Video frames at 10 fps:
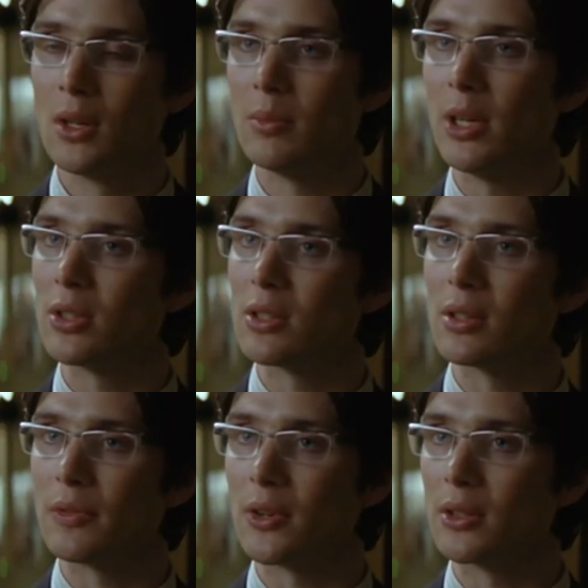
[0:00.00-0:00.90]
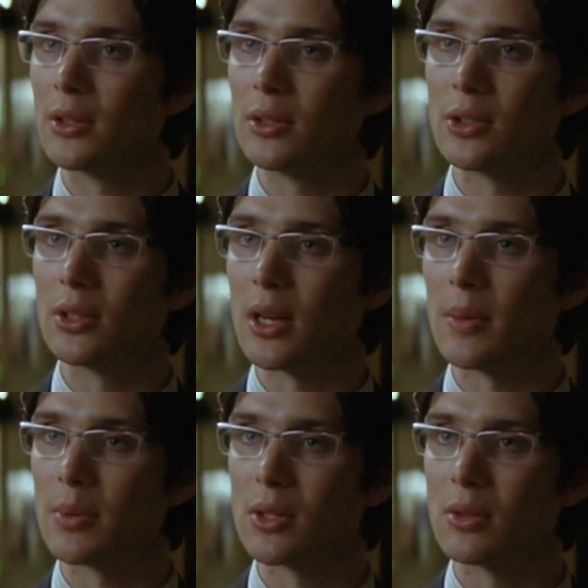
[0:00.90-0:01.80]
Patients suffering
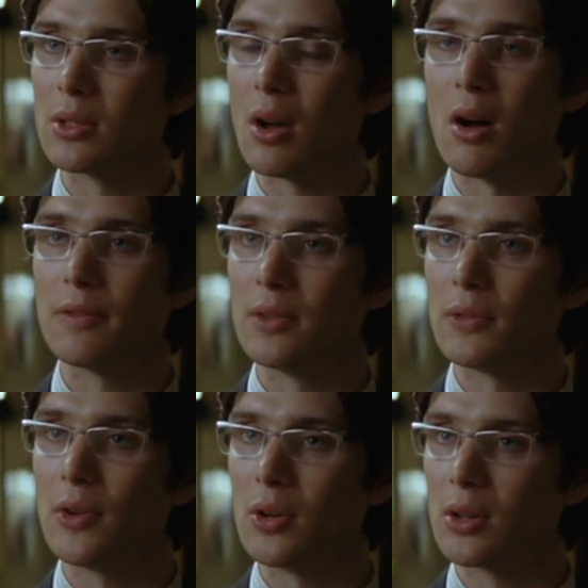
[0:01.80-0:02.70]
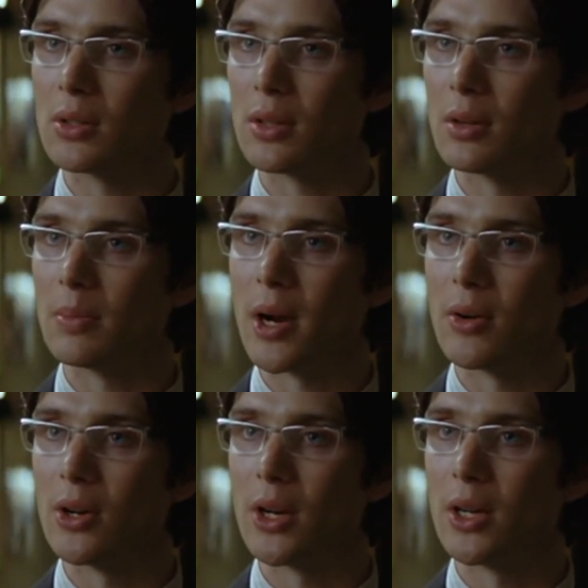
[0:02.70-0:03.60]
delusional episodes often focus their
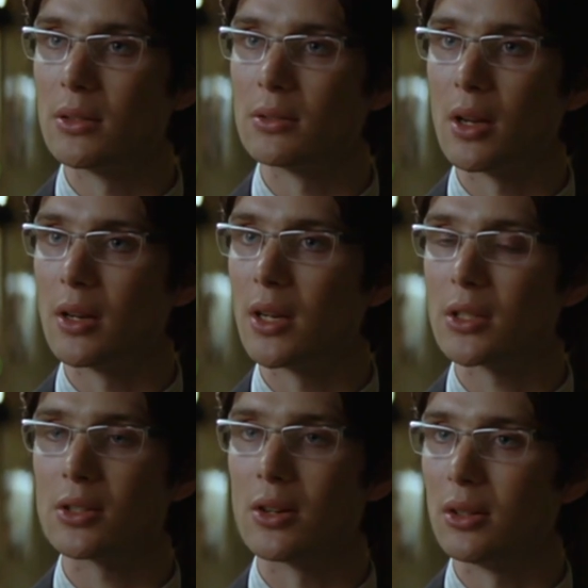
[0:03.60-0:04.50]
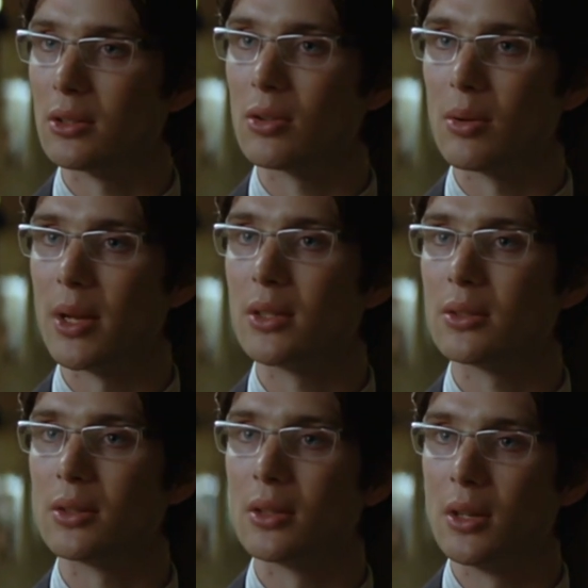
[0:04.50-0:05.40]
paranoia on an external
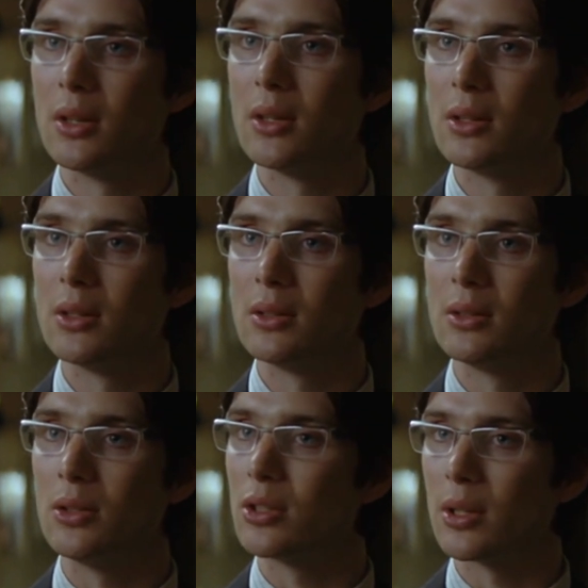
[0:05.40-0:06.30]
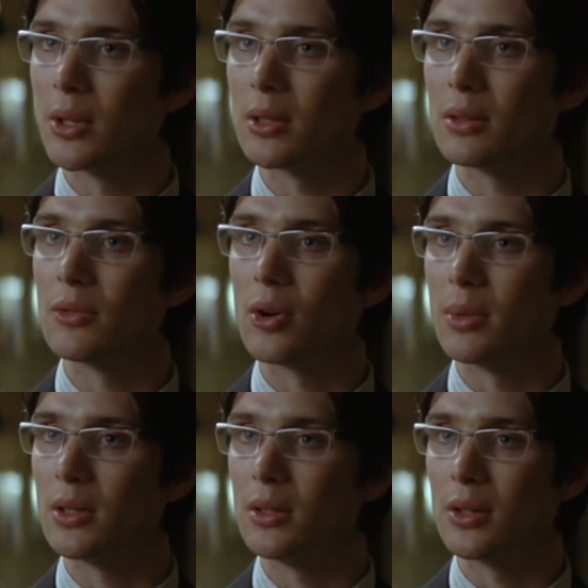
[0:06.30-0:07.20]
tormentor, usually one
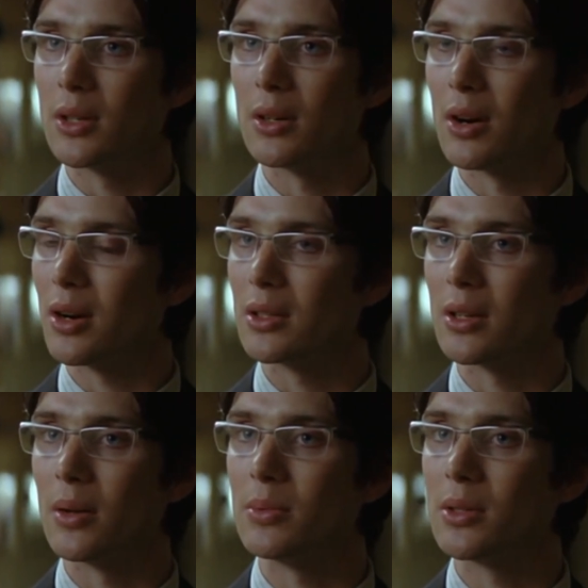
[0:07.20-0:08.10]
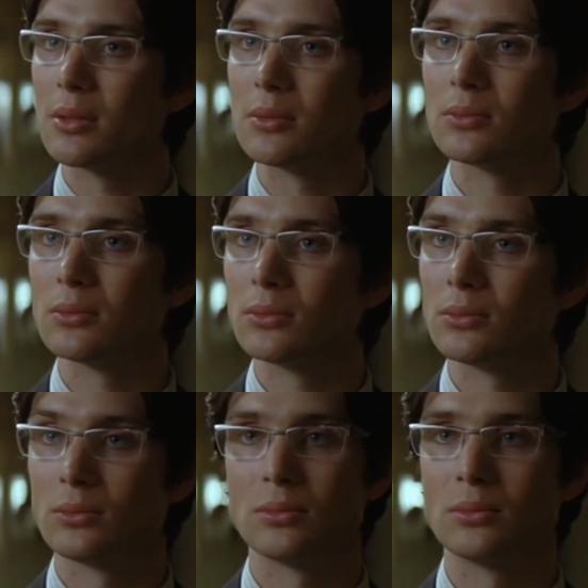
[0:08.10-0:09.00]
conforming to Jungian archetypes.
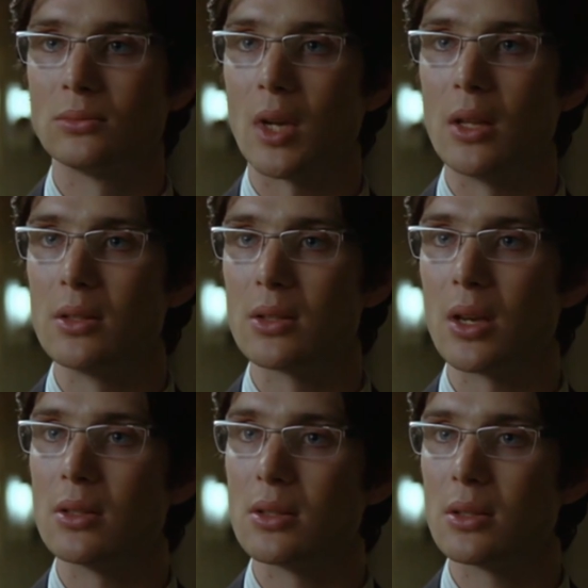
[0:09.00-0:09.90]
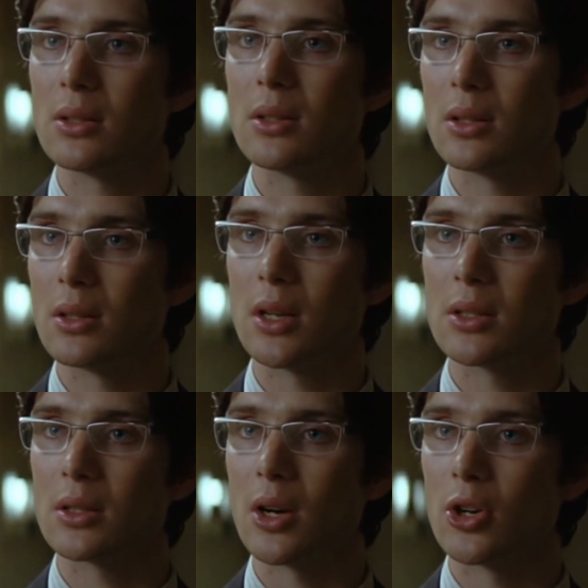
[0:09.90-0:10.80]
In this case,
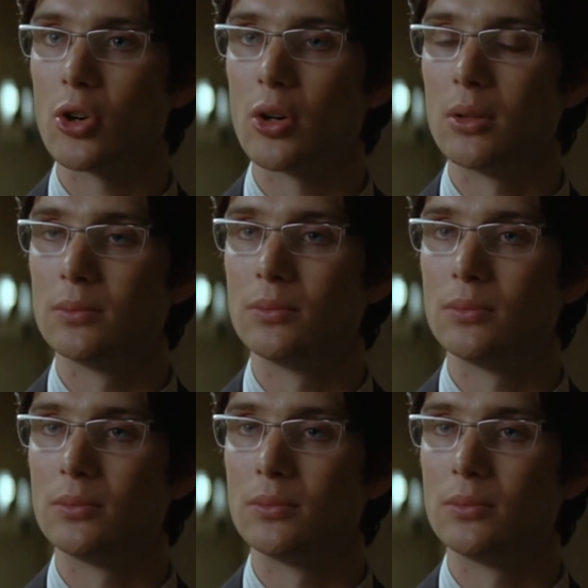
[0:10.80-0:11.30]
a scarecrow.